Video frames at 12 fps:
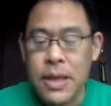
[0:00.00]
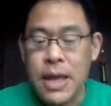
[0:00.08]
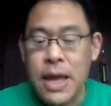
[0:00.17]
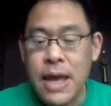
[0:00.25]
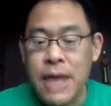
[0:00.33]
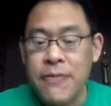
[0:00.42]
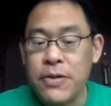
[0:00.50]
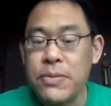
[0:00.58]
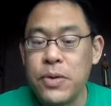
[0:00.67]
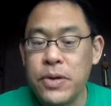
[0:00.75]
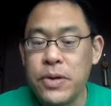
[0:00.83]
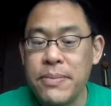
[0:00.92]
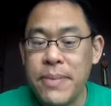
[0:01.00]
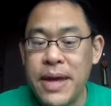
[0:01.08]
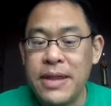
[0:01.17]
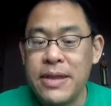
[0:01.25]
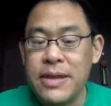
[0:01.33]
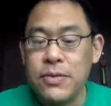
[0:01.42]
And furthermore, the
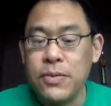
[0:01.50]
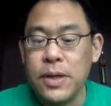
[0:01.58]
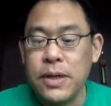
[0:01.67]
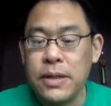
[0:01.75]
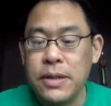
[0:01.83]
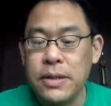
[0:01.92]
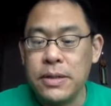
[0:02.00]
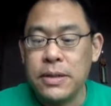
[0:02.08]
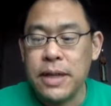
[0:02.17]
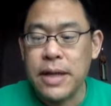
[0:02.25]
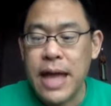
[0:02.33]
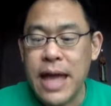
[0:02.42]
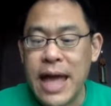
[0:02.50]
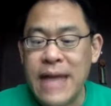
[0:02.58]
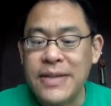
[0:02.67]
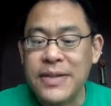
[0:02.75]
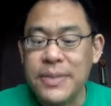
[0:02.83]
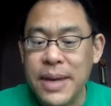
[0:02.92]
method will
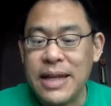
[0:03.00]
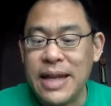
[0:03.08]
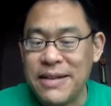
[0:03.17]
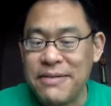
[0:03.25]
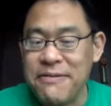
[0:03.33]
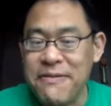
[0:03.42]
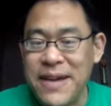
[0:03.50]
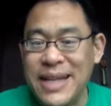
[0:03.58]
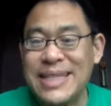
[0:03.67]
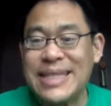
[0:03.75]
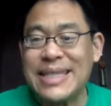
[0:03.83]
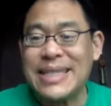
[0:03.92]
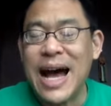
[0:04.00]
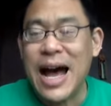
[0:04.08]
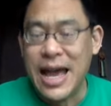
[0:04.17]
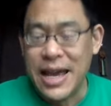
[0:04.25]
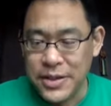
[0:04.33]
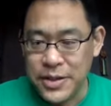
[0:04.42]
estimate an effect
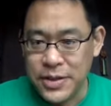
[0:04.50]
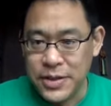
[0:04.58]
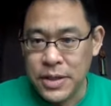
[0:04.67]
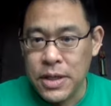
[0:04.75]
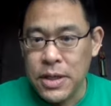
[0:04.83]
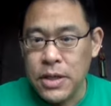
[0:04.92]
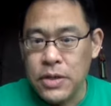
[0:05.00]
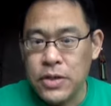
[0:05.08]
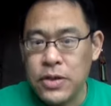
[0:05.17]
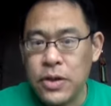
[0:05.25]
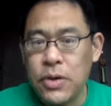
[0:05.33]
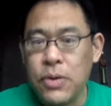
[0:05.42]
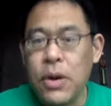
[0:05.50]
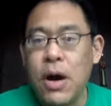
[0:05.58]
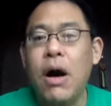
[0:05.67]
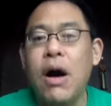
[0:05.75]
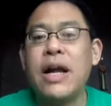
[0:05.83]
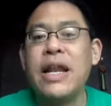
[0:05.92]
size. So
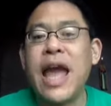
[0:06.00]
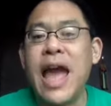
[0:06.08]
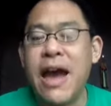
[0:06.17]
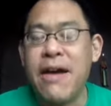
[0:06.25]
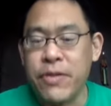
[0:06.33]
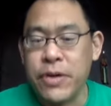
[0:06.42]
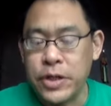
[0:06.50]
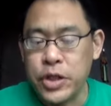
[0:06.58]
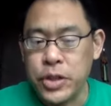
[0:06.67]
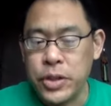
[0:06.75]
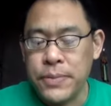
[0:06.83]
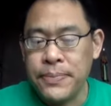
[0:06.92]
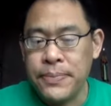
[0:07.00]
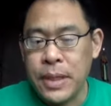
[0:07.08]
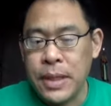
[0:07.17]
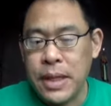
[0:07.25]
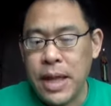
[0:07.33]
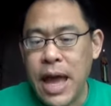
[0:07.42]
on average,
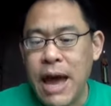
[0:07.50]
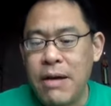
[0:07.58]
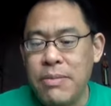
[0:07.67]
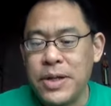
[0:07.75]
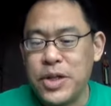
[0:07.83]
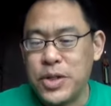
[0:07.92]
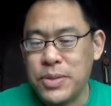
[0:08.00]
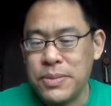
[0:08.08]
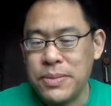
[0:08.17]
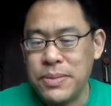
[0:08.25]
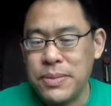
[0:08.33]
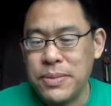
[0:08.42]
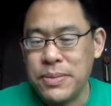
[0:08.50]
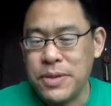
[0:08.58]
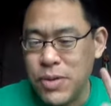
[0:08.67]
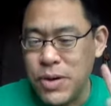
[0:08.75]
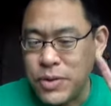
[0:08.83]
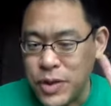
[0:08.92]
how much,
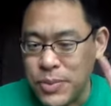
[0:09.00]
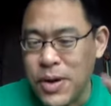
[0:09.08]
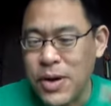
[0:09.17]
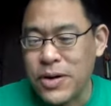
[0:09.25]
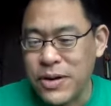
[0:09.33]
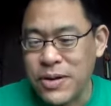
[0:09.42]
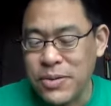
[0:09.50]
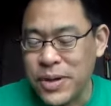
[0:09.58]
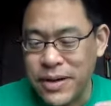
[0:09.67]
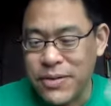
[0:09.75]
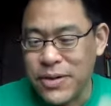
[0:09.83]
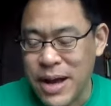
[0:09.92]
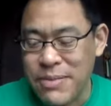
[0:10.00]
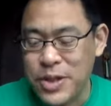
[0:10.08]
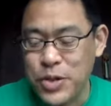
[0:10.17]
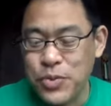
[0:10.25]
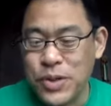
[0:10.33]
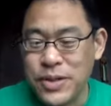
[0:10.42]
quote, smarter or whatever, how
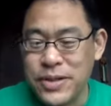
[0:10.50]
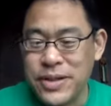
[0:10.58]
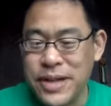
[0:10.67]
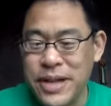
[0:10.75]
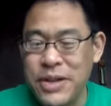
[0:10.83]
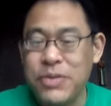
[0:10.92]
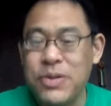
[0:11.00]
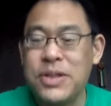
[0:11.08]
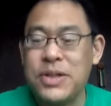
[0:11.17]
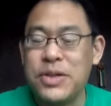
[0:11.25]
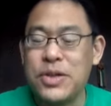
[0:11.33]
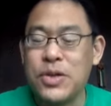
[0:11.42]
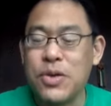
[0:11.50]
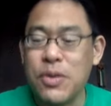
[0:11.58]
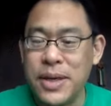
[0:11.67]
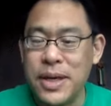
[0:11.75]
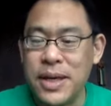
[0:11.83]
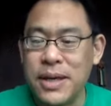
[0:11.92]
much will the increase in score
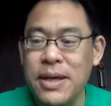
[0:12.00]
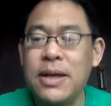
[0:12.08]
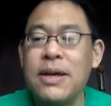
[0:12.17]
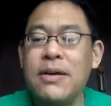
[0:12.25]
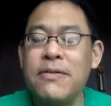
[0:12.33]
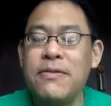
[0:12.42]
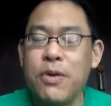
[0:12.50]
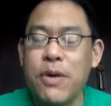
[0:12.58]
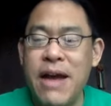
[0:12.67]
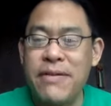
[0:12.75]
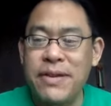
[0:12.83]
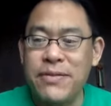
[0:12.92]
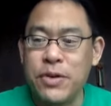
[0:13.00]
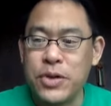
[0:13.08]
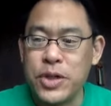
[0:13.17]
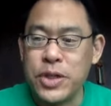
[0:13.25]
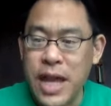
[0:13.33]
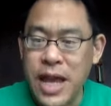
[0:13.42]
be for having
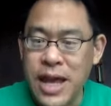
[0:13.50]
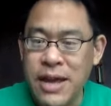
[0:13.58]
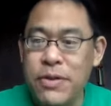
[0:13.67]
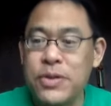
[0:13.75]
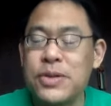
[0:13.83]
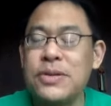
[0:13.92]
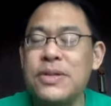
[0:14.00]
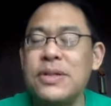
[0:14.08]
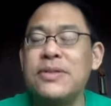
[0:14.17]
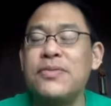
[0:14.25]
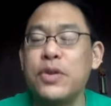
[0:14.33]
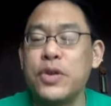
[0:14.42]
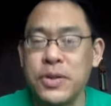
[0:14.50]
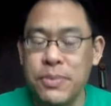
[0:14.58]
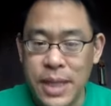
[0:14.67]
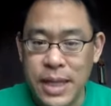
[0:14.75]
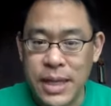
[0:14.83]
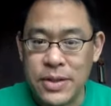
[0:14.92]
version A versus version
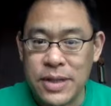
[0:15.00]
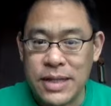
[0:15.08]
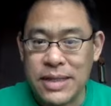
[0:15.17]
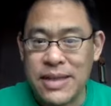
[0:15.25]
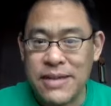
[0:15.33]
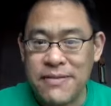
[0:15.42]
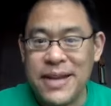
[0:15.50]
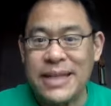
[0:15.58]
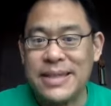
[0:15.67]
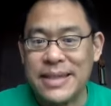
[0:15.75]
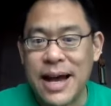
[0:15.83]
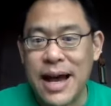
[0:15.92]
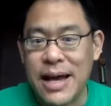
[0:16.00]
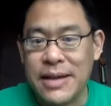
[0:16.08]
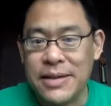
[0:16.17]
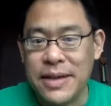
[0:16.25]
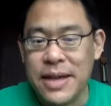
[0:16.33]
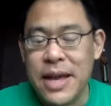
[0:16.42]
B? So that's the effect
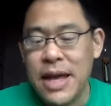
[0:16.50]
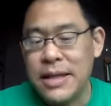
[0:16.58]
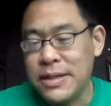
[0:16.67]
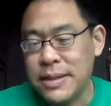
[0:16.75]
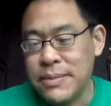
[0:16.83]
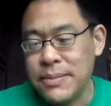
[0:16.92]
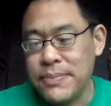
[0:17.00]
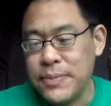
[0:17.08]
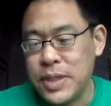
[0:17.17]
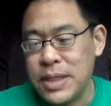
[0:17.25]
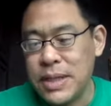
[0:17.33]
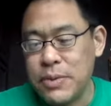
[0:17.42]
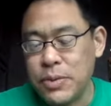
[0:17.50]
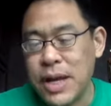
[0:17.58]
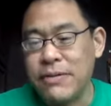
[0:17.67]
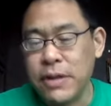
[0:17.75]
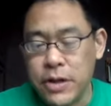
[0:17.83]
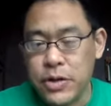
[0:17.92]
size. And some SNPs will
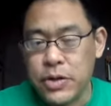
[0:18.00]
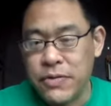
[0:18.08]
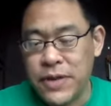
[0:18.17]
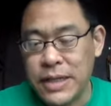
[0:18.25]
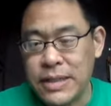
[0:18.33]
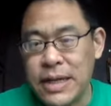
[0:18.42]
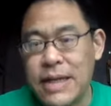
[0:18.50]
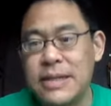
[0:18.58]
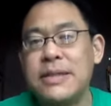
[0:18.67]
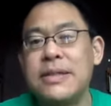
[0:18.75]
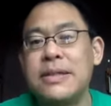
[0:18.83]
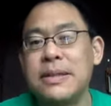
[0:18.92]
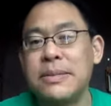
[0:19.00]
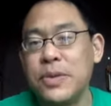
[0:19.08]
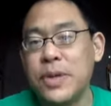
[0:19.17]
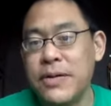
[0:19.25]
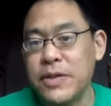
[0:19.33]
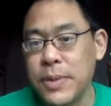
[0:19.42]
have larger effect sizes and some
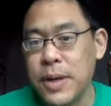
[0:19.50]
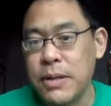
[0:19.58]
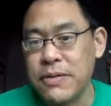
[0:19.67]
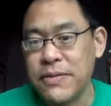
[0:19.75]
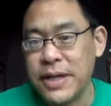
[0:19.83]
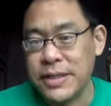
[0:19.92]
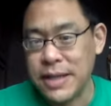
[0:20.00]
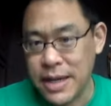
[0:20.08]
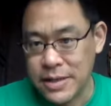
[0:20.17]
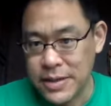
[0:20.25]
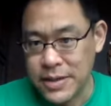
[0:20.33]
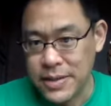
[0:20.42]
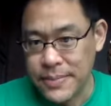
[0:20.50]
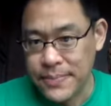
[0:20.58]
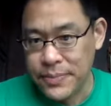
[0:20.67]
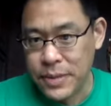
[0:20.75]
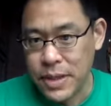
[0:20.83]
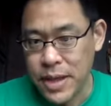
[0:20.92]
will have smaller effect sizes.
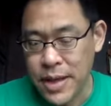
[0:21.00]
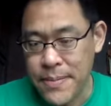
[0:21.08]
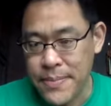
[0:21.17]
Okay?